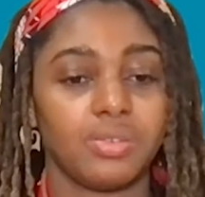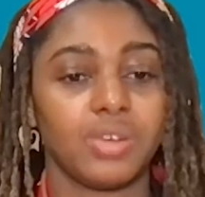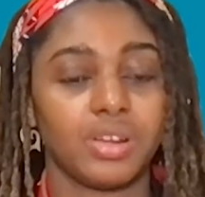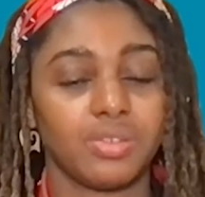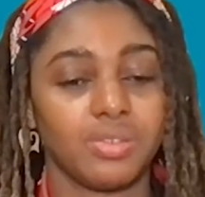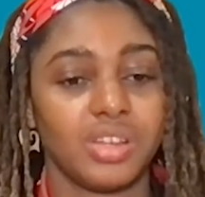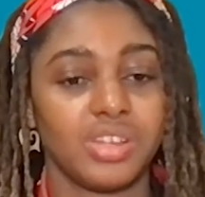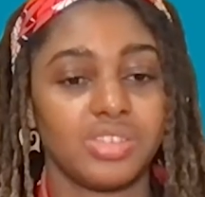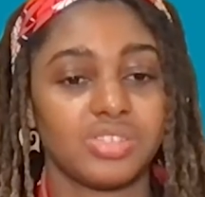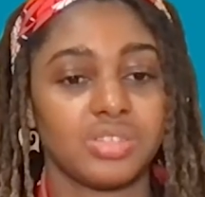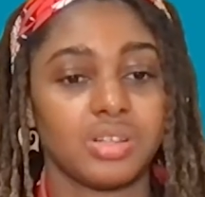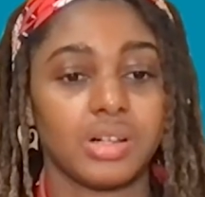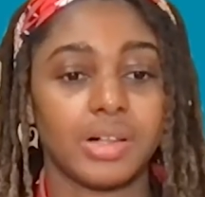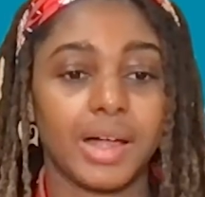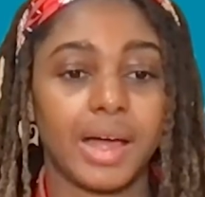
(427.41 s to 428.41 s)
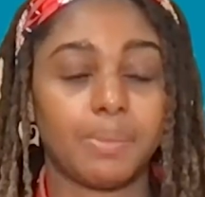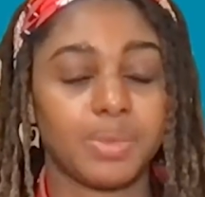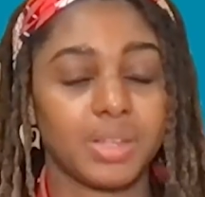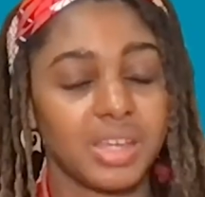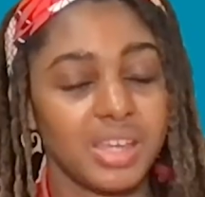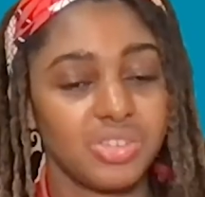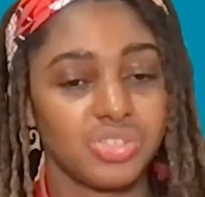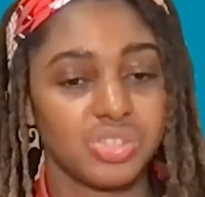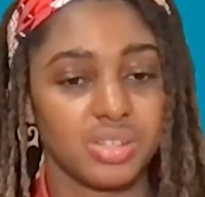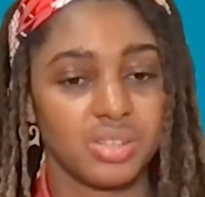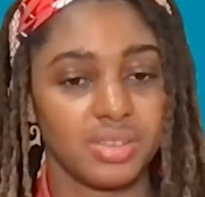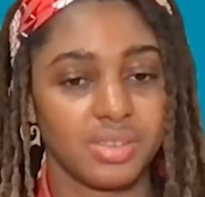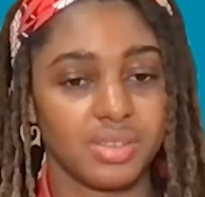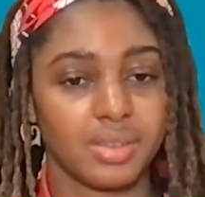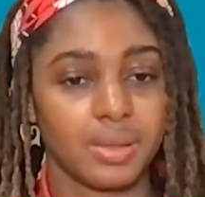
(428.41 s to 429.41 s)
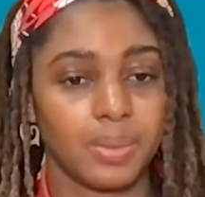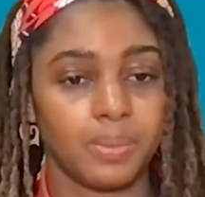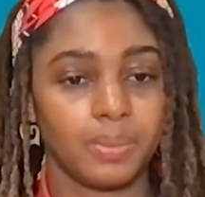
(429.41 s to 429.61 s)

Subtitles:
recreational applications.